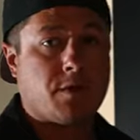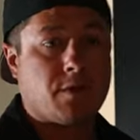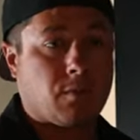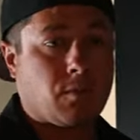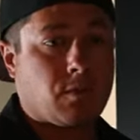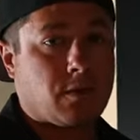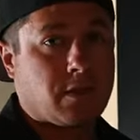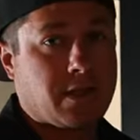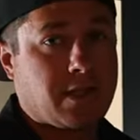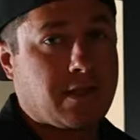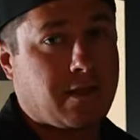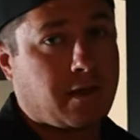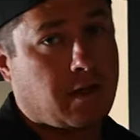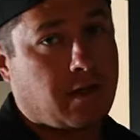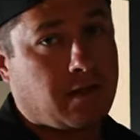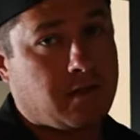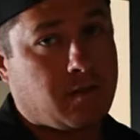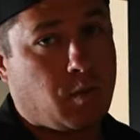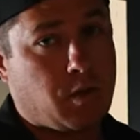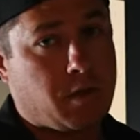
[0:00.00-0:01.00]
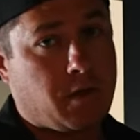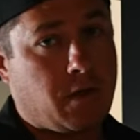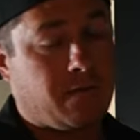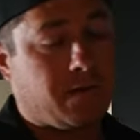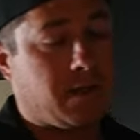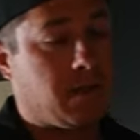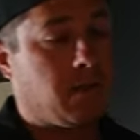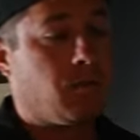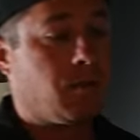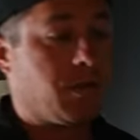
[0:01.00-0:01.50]
their warranties and customer
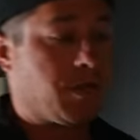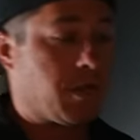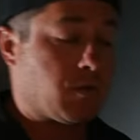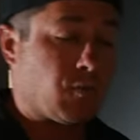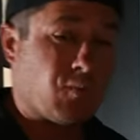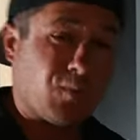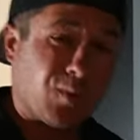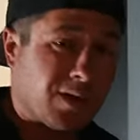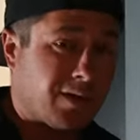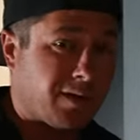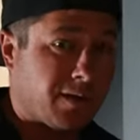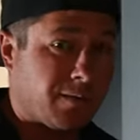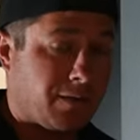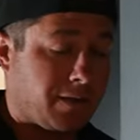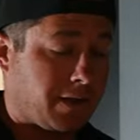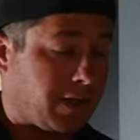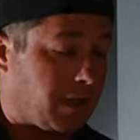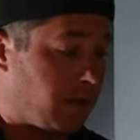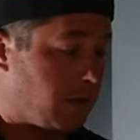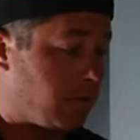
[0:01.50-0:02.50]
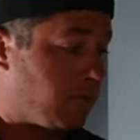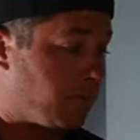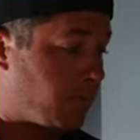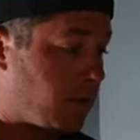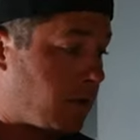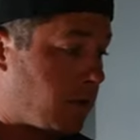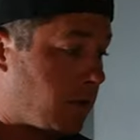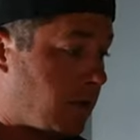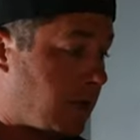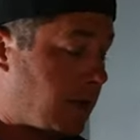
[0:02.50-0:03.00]
service, which is really, really good,
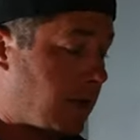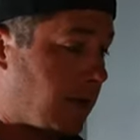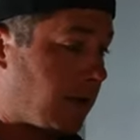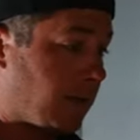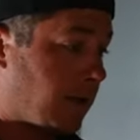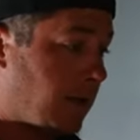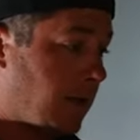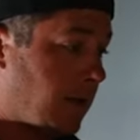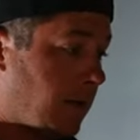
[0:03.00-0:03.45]
good to hear.